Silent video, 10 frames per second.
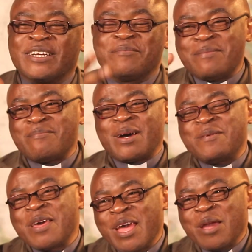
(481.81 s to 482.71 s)
Remember,
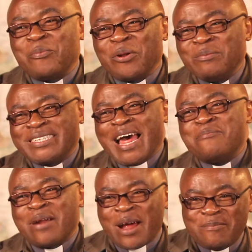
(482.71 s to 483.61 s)
he promised
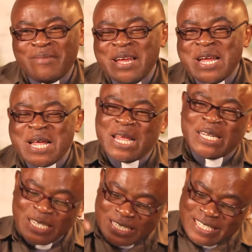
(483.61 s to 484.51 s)
Abraham that
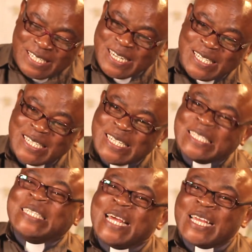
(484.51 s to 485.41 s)
this
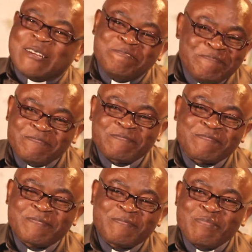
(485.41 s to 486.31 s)
day,
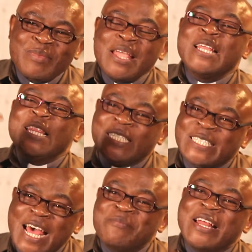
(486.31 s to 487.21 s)
this
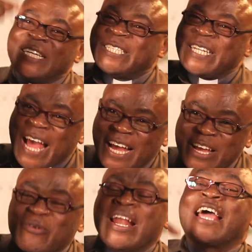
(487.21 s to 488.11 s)
time next year,
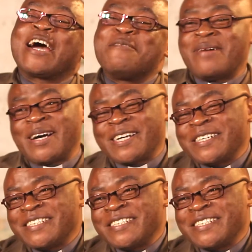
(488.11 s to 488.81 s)
when I come back,